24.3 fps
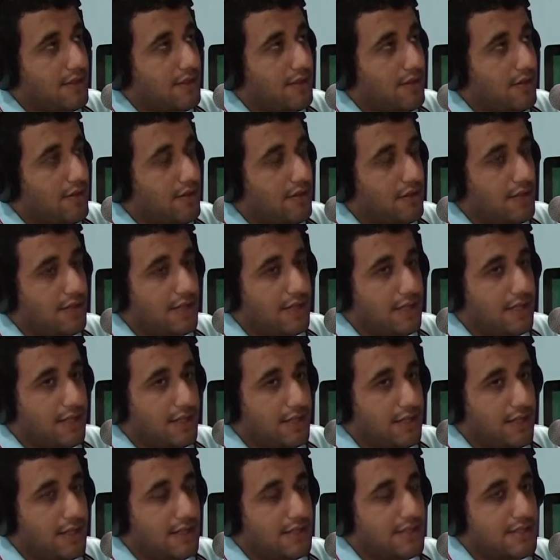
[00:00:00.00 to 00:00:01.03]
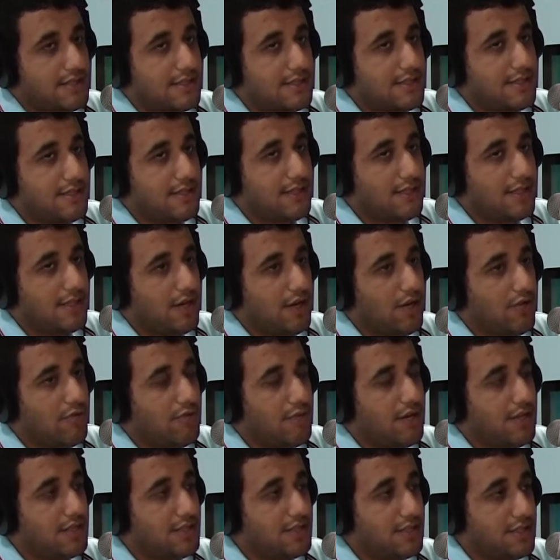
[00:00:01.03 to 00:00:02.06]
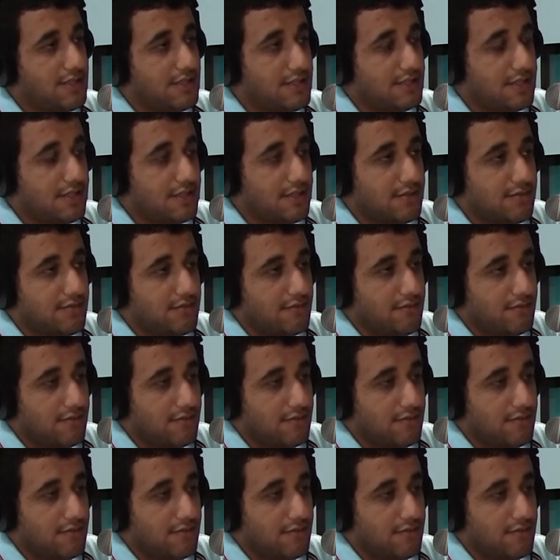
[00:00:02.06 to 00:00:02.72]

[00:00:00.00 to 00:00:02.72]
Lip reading: online and see how much is it.